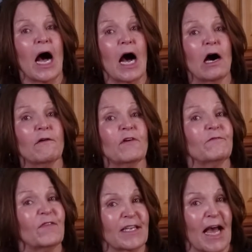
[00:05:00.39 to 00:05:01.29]
of
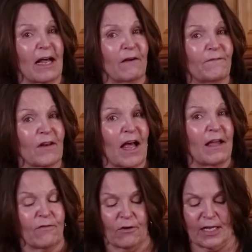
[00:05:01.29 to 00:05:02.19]
vanilla
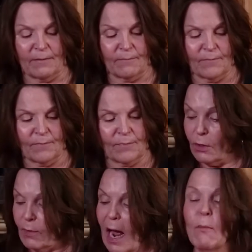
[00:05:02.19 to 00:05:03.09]
flavoring.
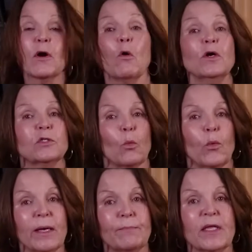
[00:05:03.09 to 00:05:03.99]
So now we're going to whip